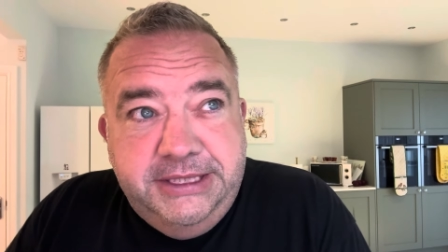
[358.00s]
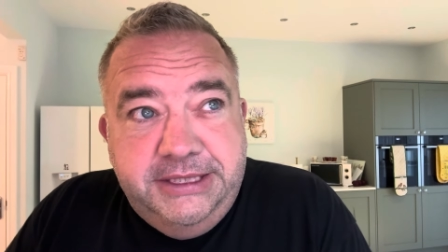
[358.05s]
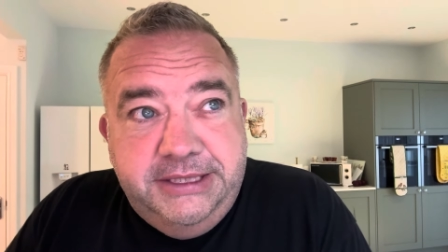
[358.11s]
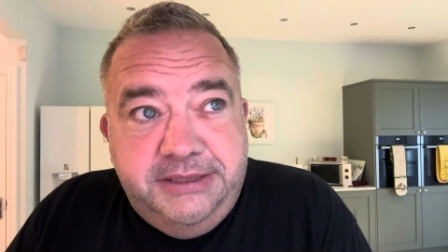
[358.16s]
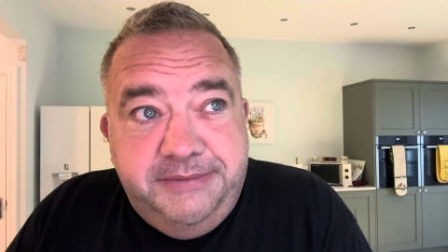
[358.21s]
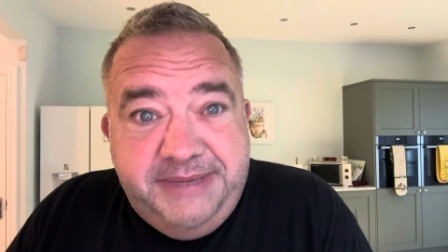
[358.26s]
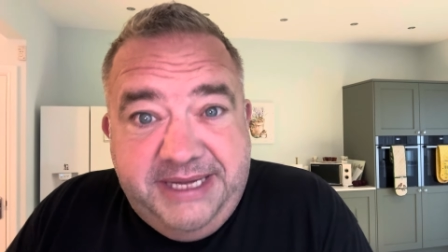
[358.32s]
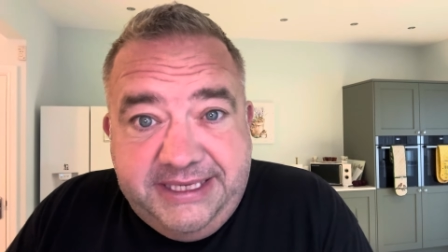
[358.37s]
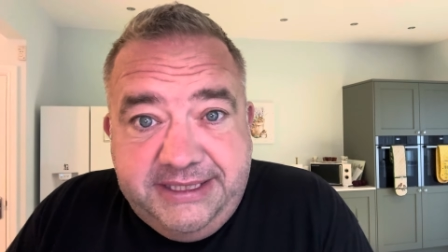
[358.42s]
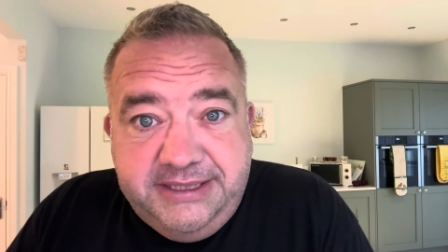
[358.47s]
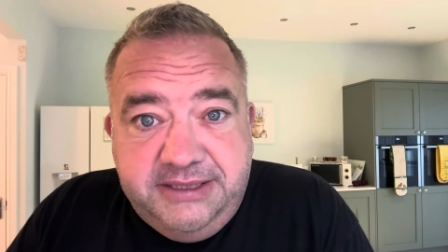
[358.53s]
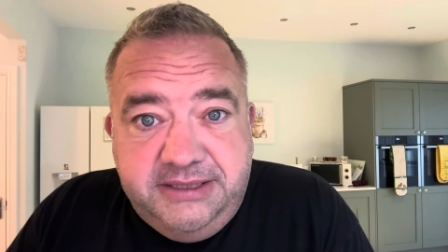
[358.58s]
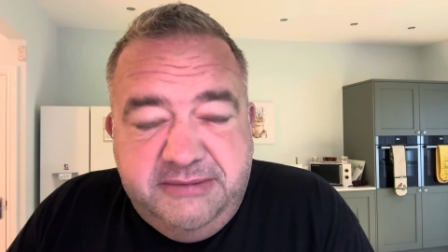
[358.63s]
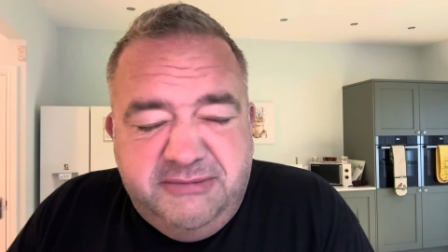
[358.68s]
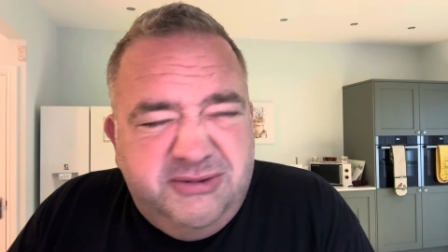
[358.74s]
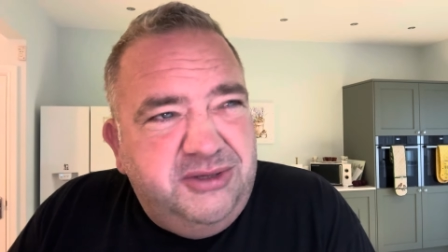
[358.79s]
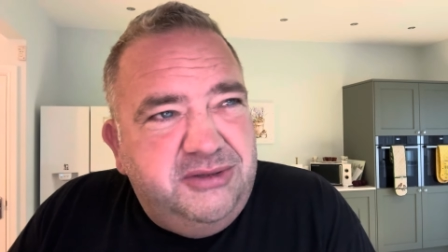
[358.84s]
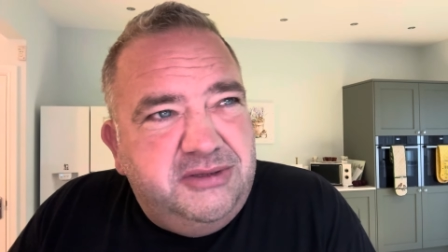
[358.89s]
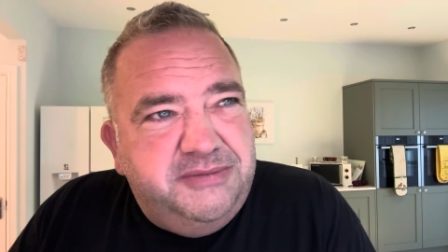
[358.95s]
the bank.
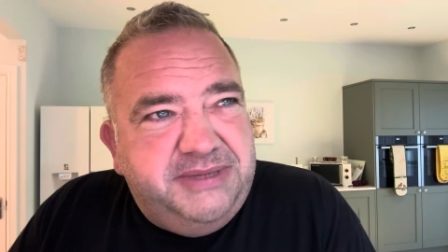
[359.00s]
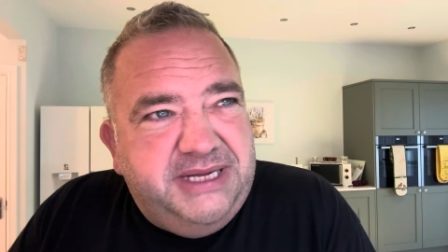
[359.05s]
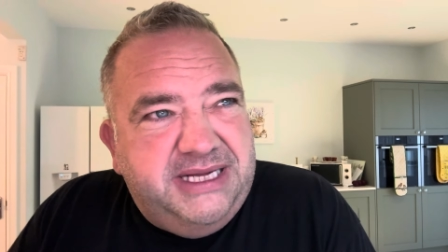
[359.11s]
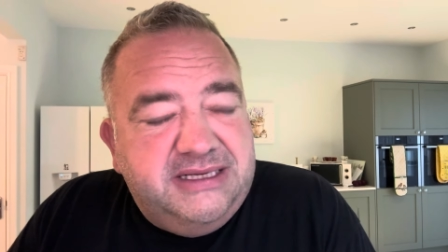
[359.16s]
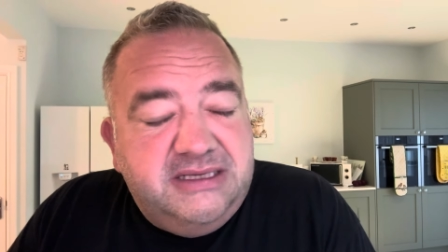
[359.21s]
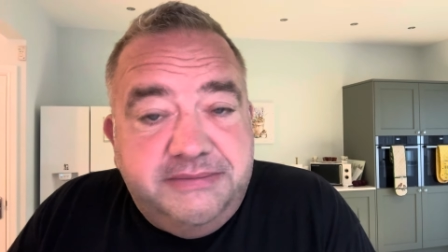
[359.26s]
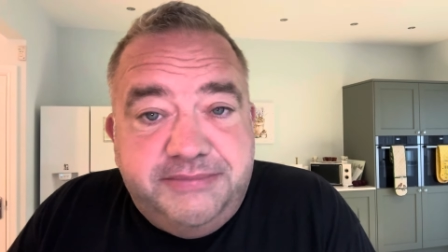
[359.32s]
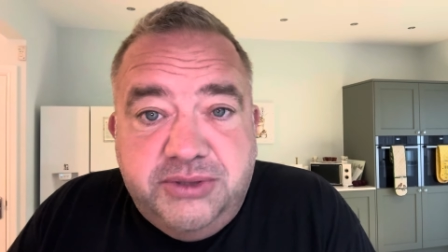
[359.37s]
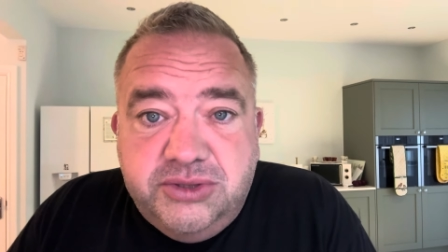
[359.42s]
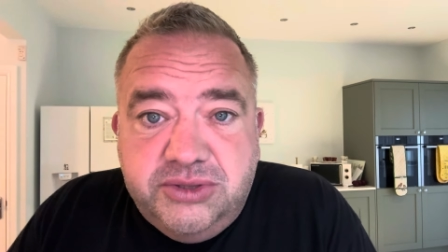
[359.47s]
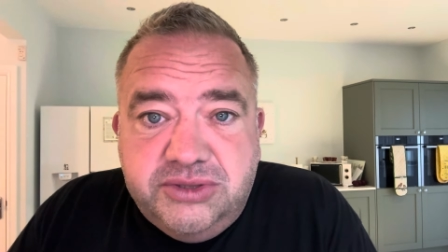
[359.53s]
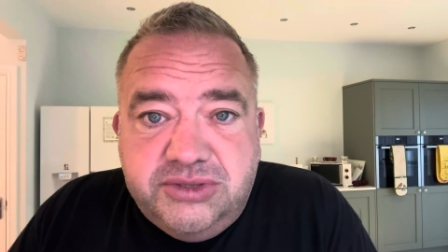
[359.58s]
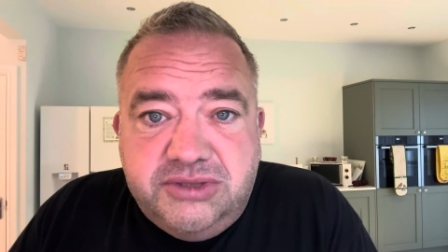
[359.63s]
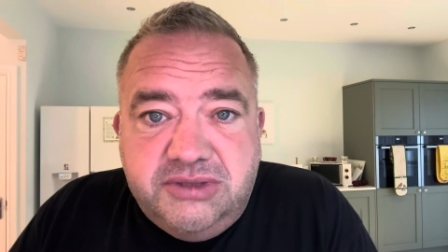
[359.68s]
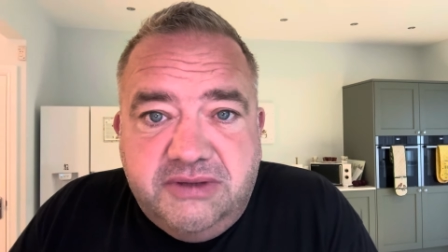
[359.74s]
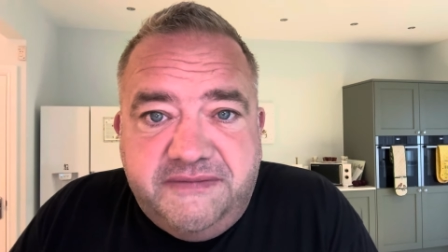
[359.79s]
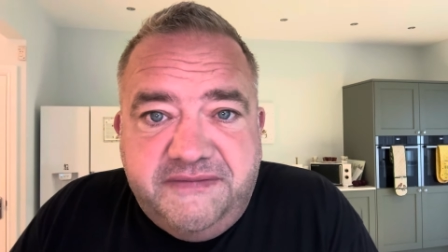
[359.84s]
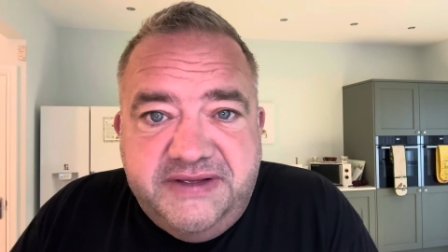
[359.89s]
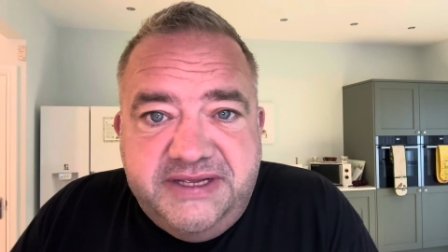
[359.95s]
Well, not the bank, the post
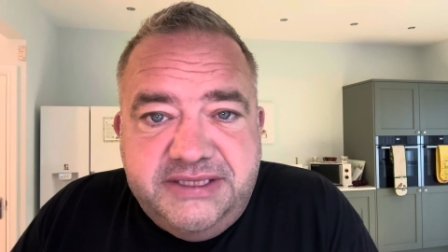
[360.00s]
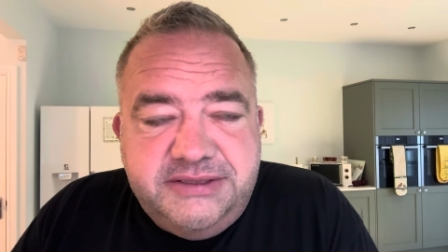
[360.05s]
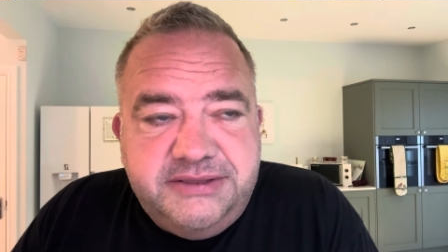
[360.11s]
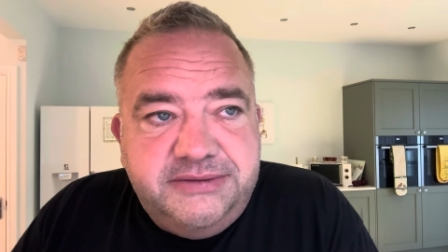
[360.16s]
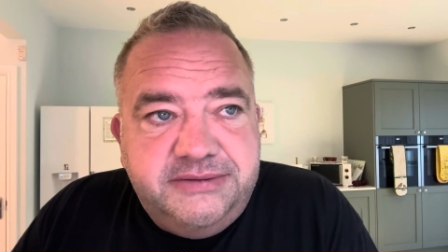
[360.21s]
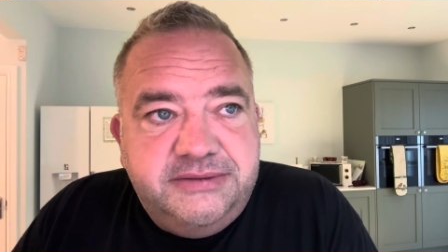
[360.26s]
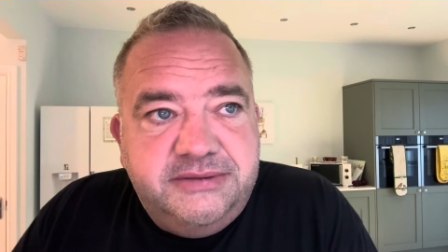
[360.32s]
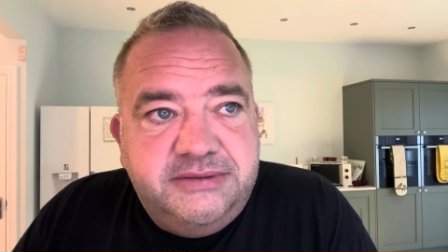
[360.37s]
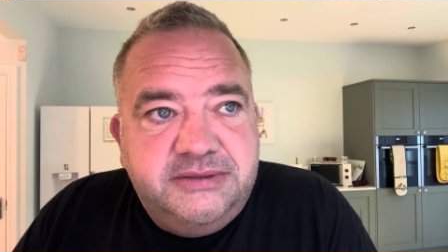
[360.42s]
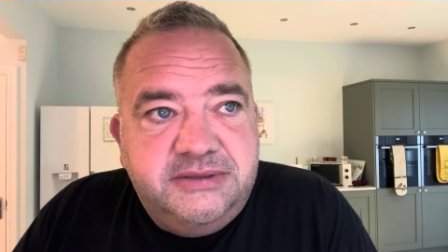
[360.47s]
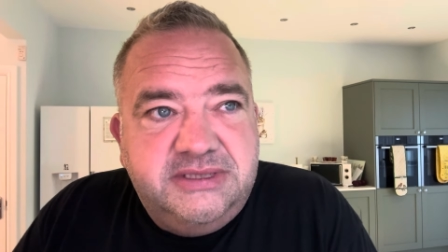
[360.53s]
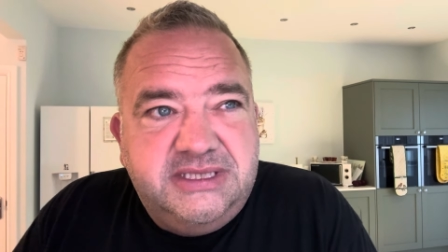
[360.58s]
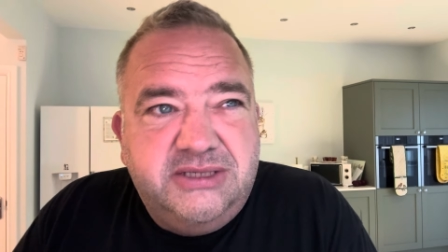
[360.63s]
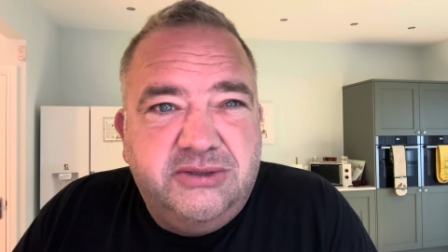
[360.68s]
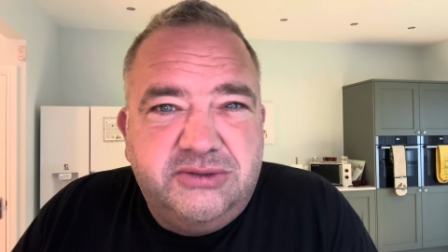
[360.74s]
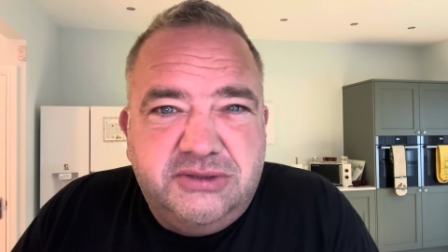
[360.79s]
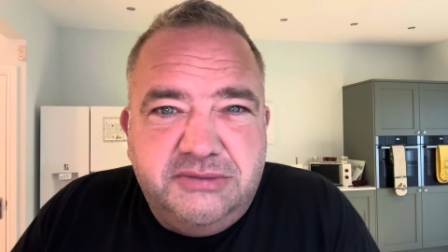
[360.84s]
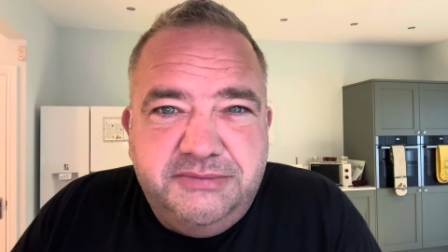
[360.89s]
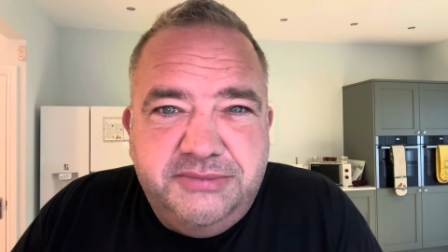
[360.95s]
office. Because I
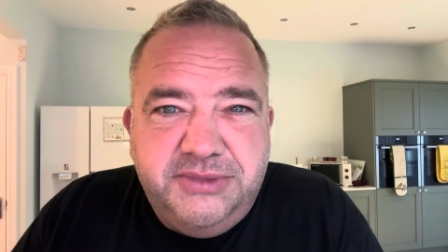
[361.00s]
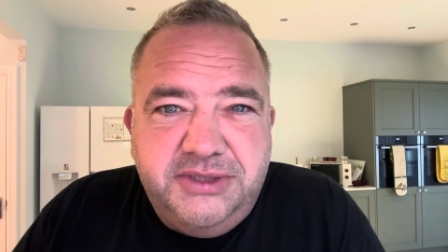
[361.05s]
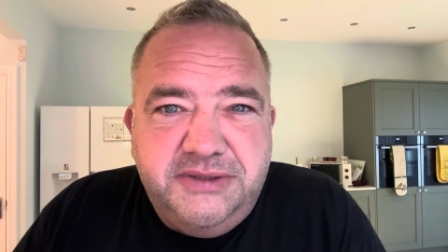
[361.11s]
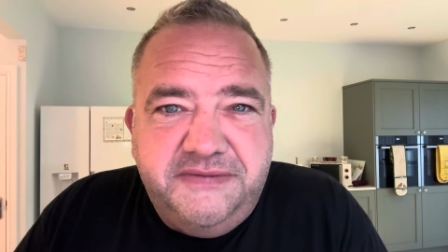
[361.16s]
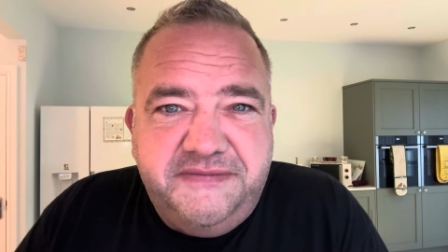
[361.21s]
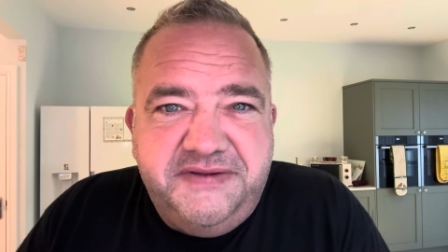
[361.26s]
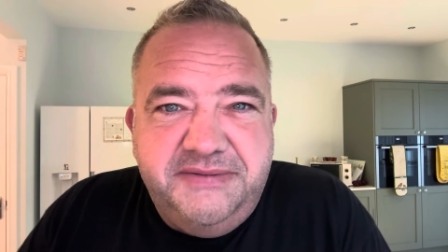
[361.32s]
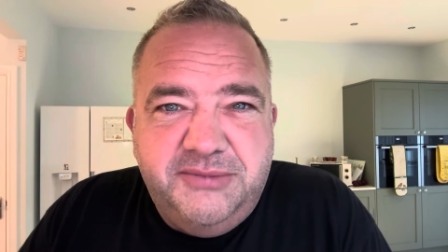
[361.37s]
got some birthday